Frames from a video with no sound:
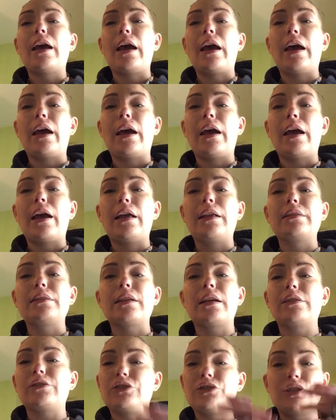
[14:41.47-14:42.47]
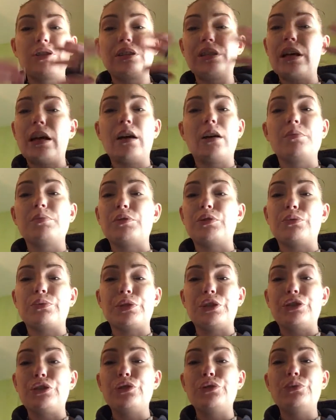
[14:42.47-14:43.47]
and just to help to
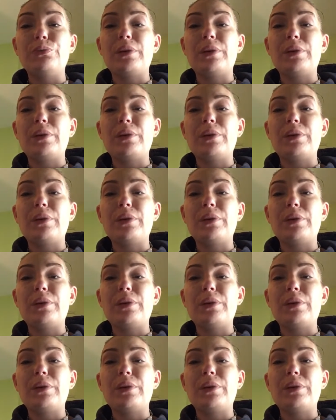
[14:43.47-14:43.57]
renew